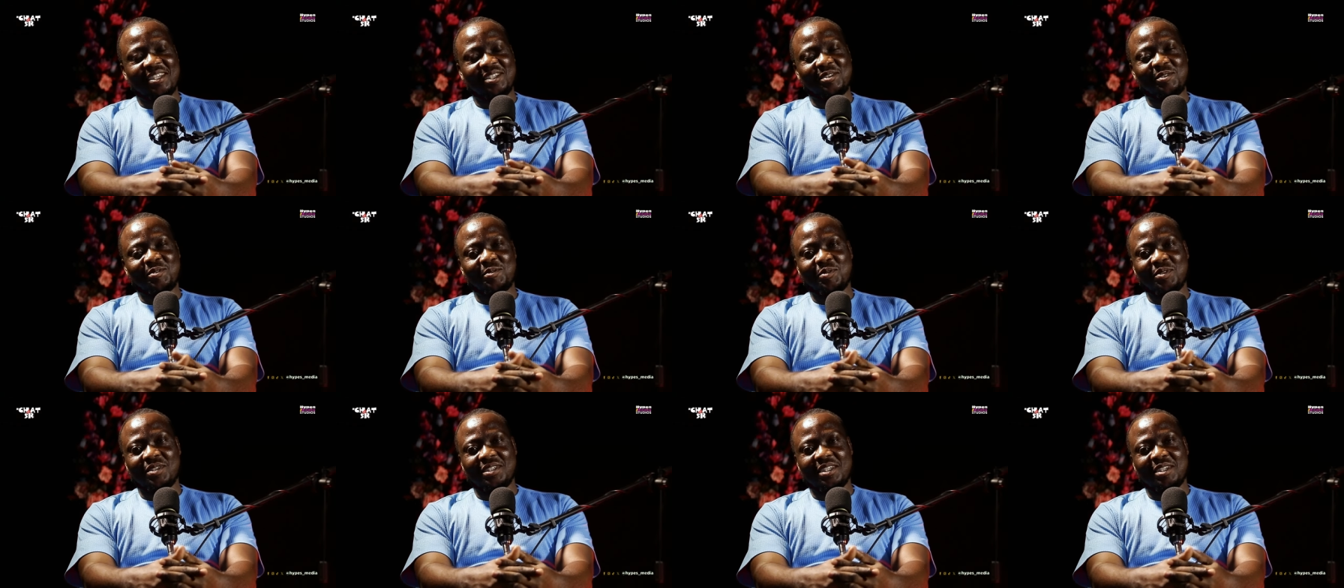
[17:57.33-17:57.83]

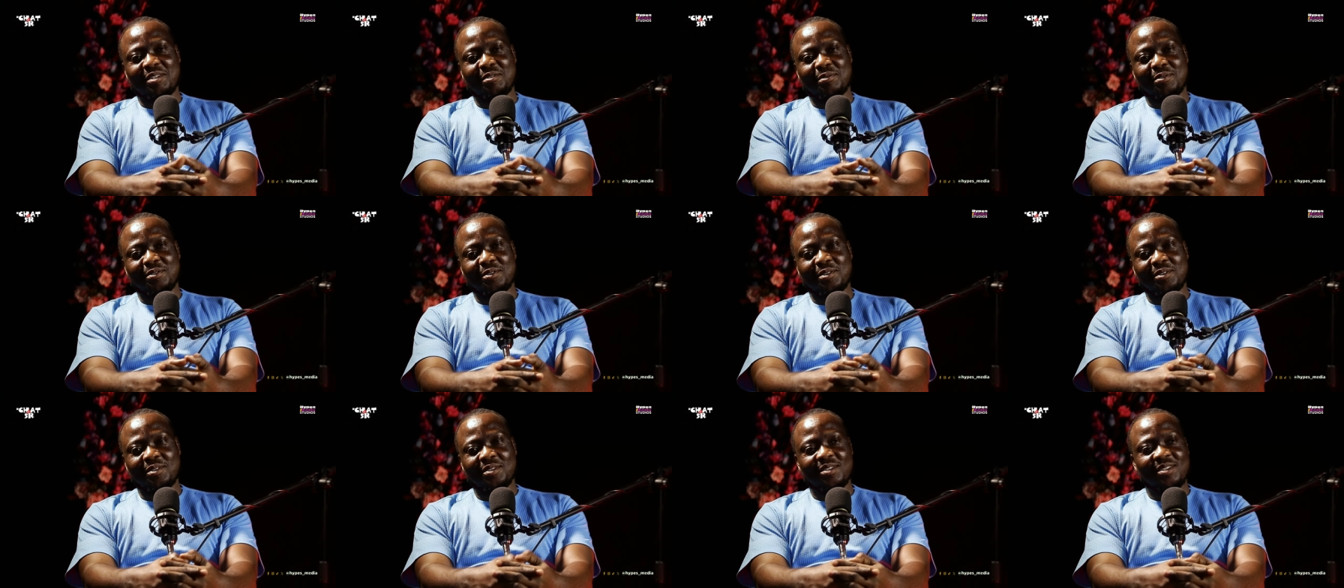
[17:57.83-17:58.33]
that's
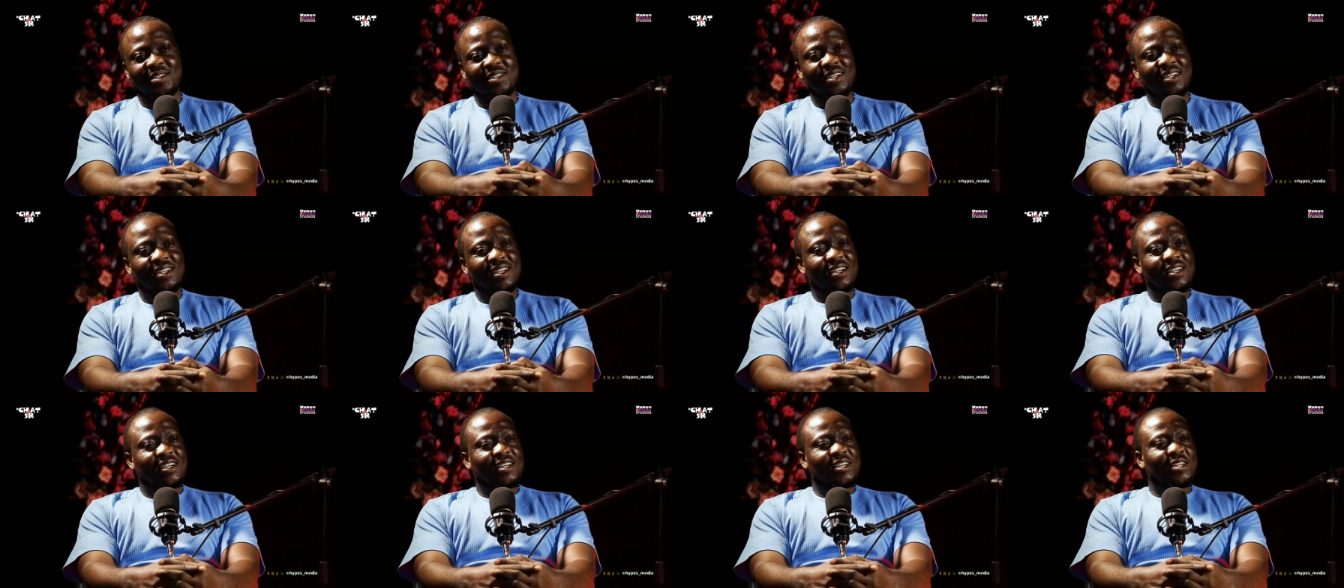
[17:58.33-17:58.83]
wonderful.
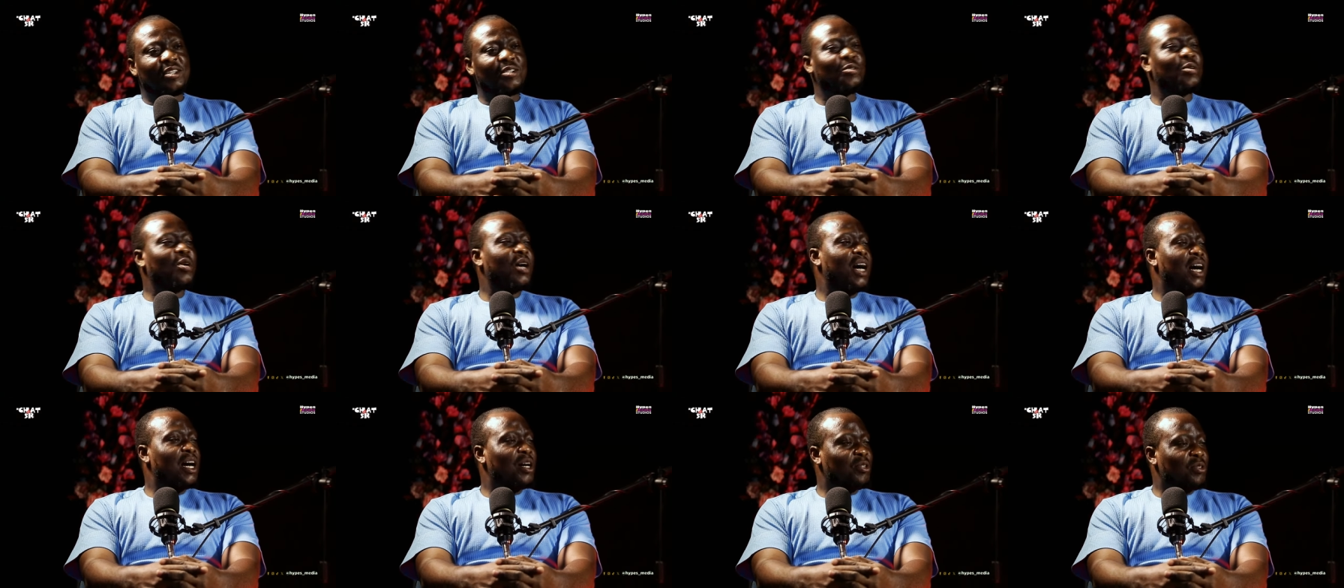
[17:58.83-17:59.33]
You
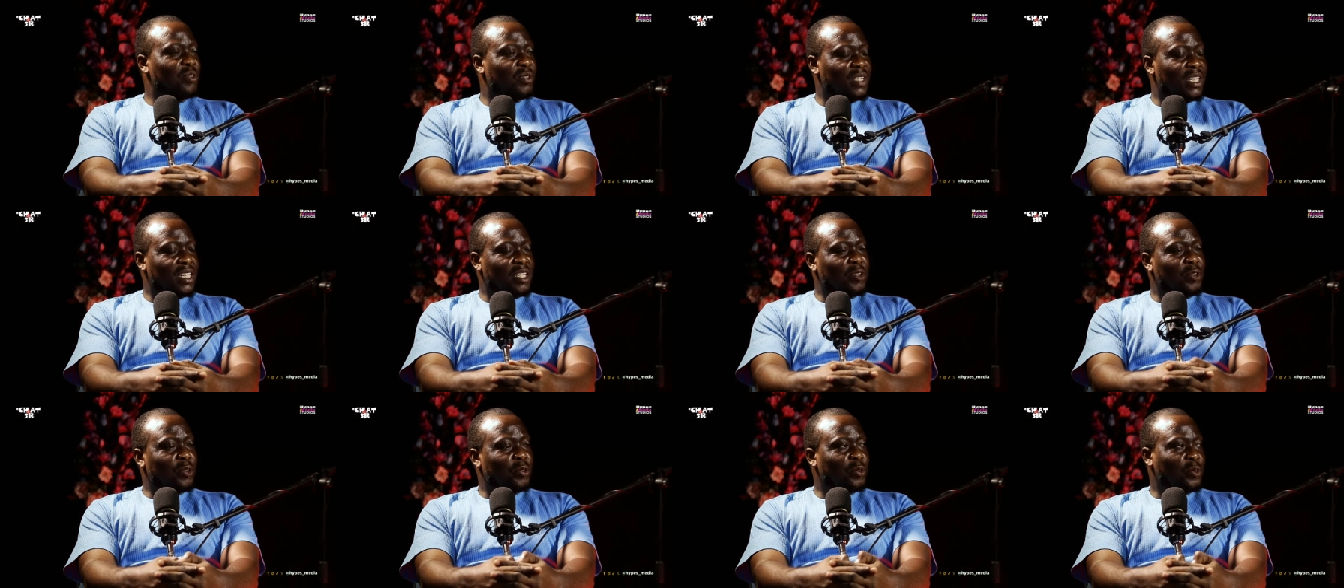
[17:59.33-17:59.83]
are out with
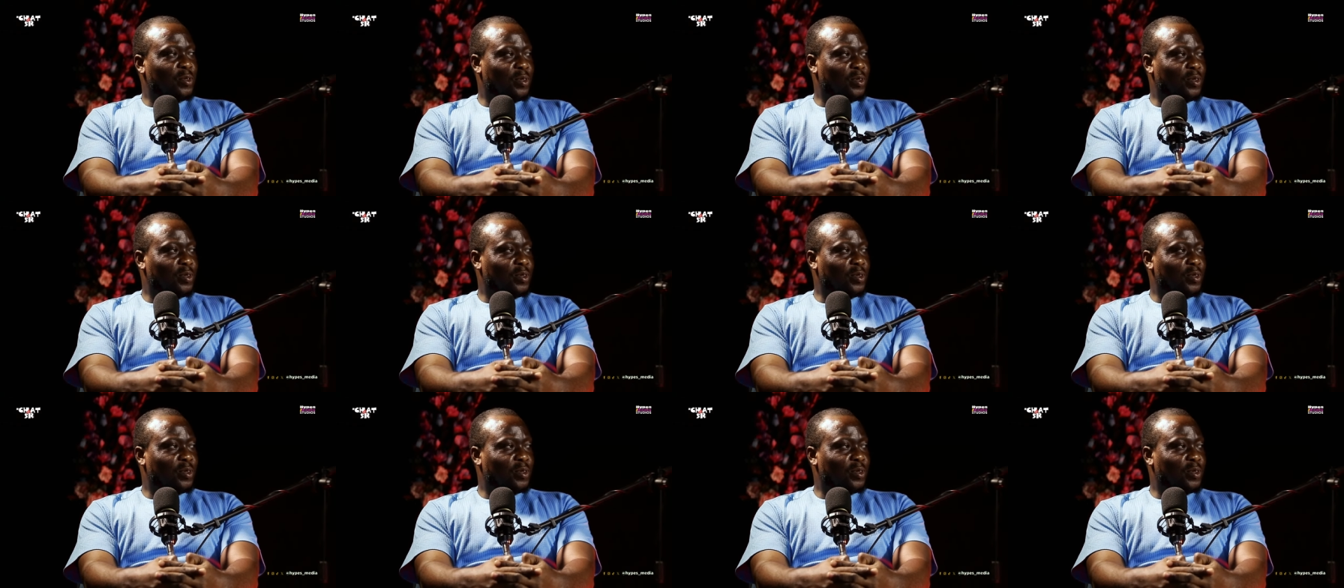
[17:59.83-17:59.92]
a new